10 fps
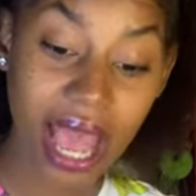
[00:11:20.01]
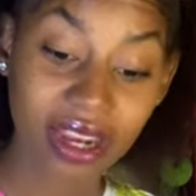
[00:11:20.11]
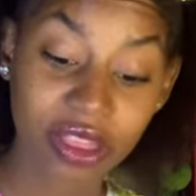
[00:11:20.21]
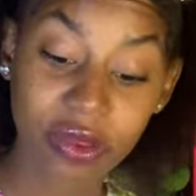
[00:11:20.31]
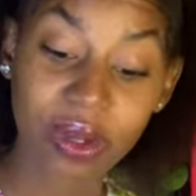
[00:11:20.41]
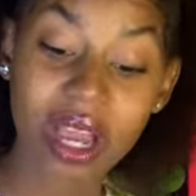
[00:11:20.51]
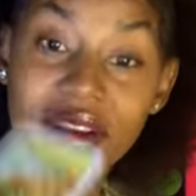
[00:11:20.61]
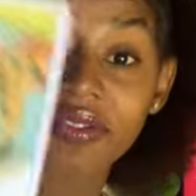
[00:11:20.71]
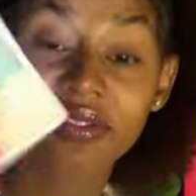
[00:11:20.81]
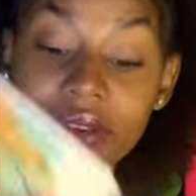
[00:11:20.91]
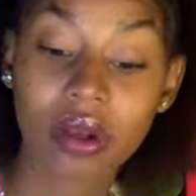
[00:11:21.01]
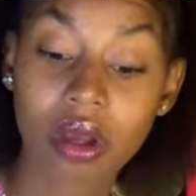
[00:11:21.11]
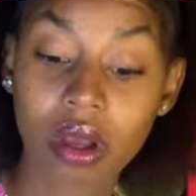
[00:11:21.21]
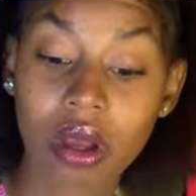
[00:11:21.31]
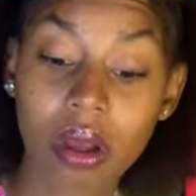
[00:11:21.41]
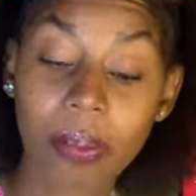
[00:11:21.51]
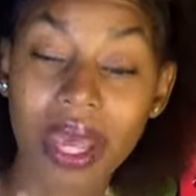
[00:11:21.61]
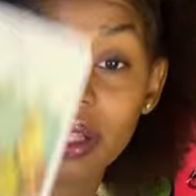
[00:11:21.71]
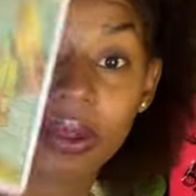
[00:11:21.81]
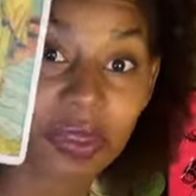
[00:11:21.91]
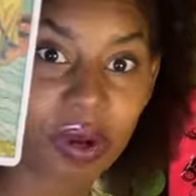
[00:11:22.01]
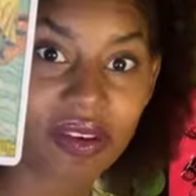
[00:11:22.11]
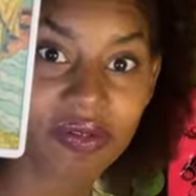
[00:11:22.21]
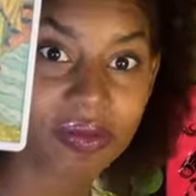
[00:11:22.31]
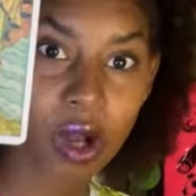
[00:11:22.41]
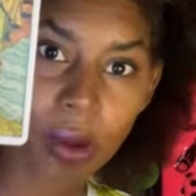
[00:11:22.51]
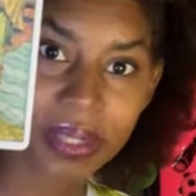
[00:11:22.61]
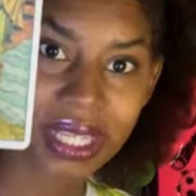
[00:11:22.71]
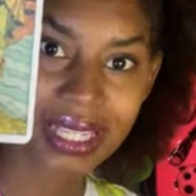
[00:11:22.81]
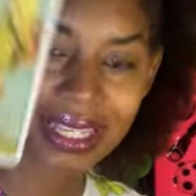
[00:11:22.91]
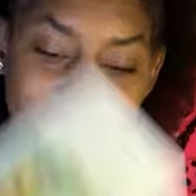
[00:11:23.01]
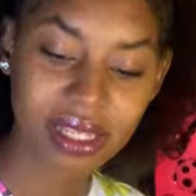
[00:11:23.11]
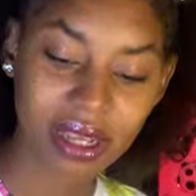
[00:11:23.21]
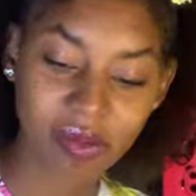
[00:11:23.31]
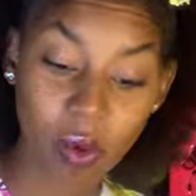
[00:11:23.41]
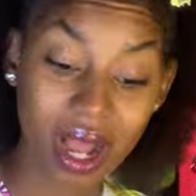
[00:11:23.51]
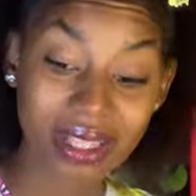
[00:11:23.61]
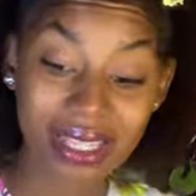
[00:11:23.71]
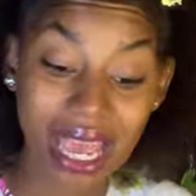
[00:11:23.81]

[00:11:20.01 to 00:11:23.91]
and the Three of Cups is a Six of Wands.